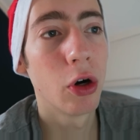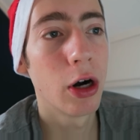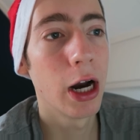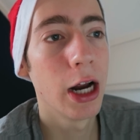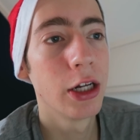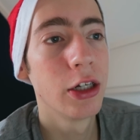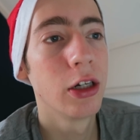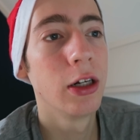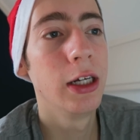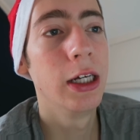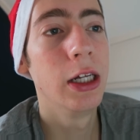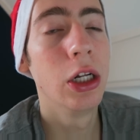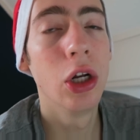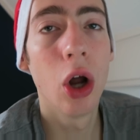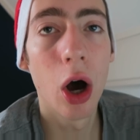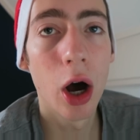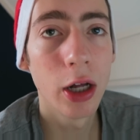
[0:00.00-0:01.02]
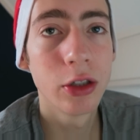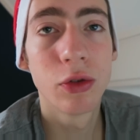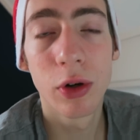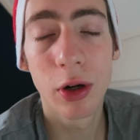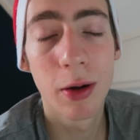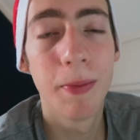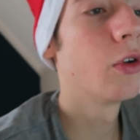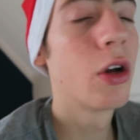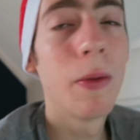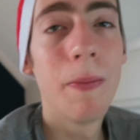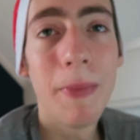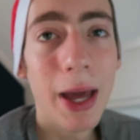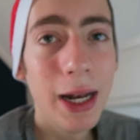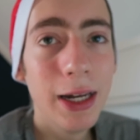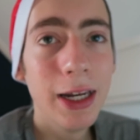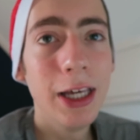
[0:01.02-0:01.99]
are actually not
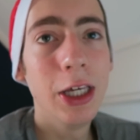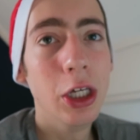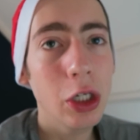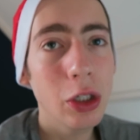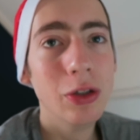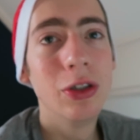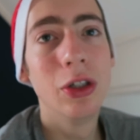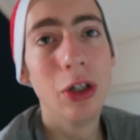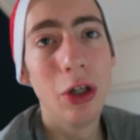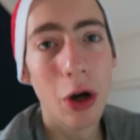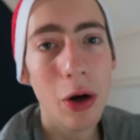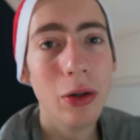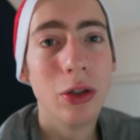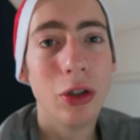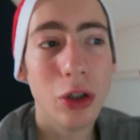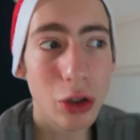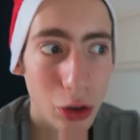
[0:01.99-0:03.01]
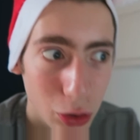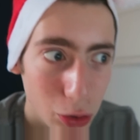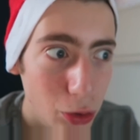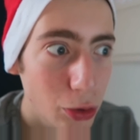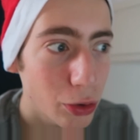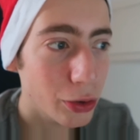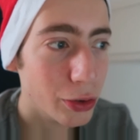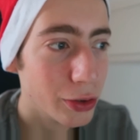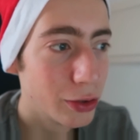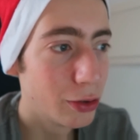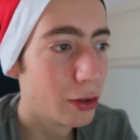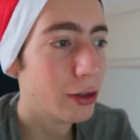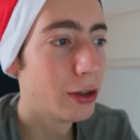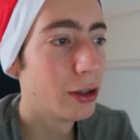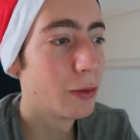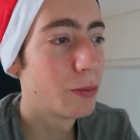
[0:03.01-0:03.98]
recommending you to go to school to
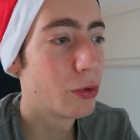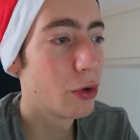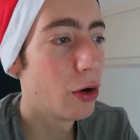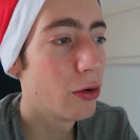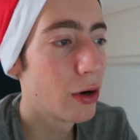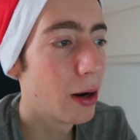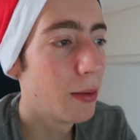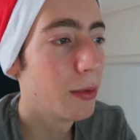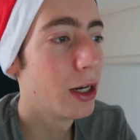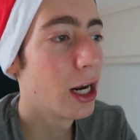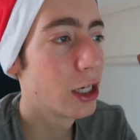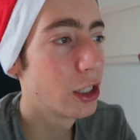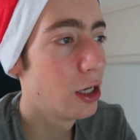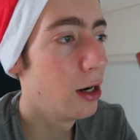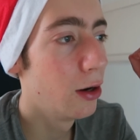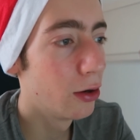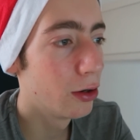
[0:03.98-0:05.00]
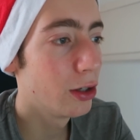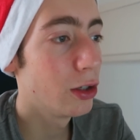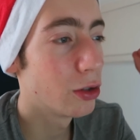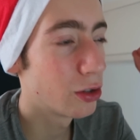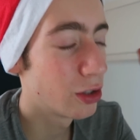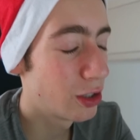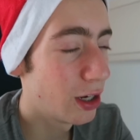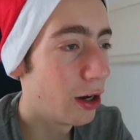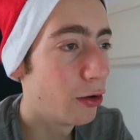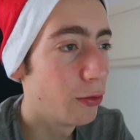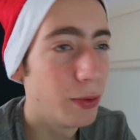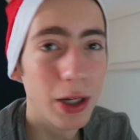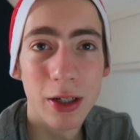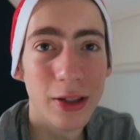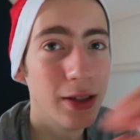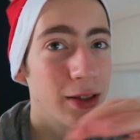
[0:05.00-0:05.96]
learn a program, but actually learn it yourself
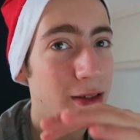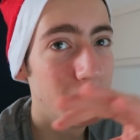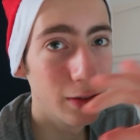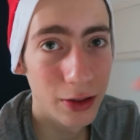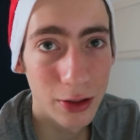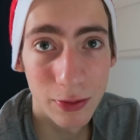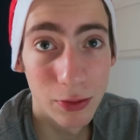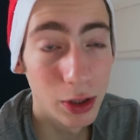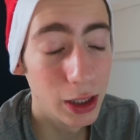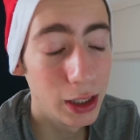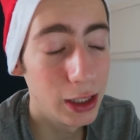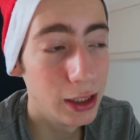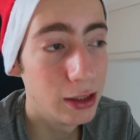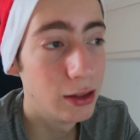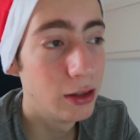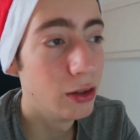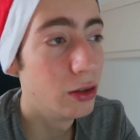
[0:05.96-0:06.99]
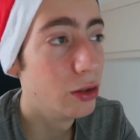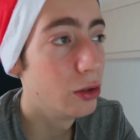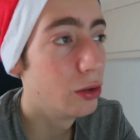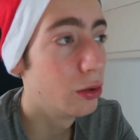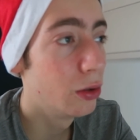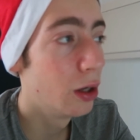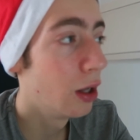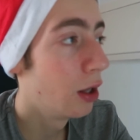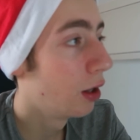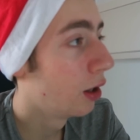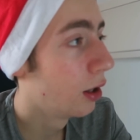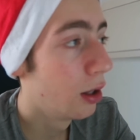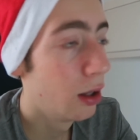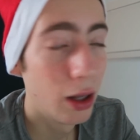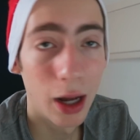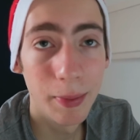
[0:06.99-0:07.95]
because it's really easy to do.
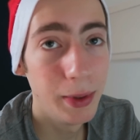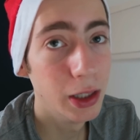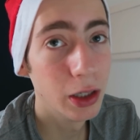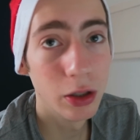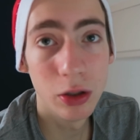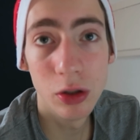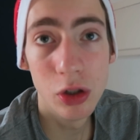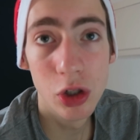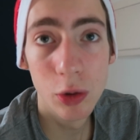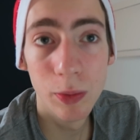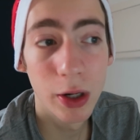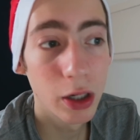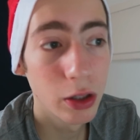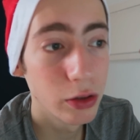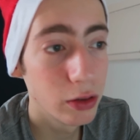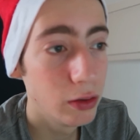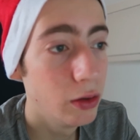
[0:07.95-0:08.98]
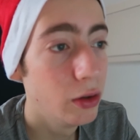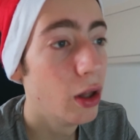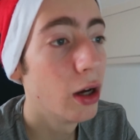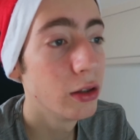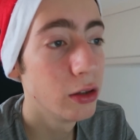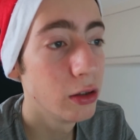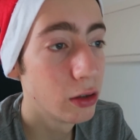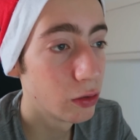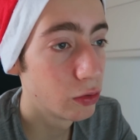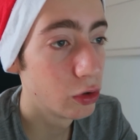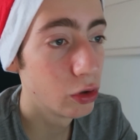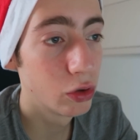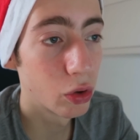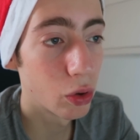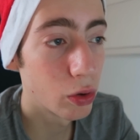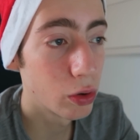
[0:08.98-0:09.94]
I mean, on YouTube there are dozens of
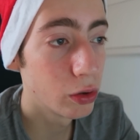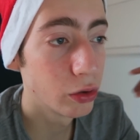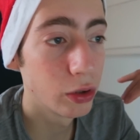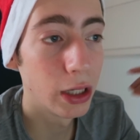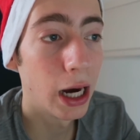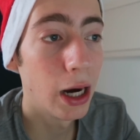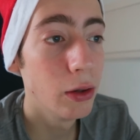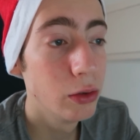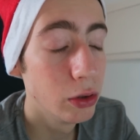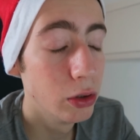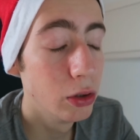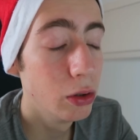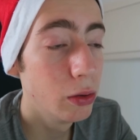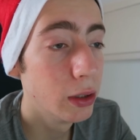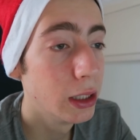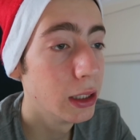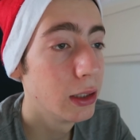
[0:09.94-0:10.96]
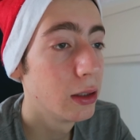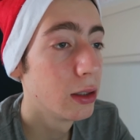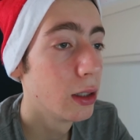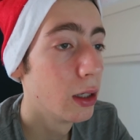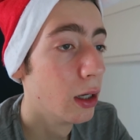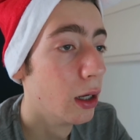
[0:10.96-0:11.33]
tutorials on how to do it.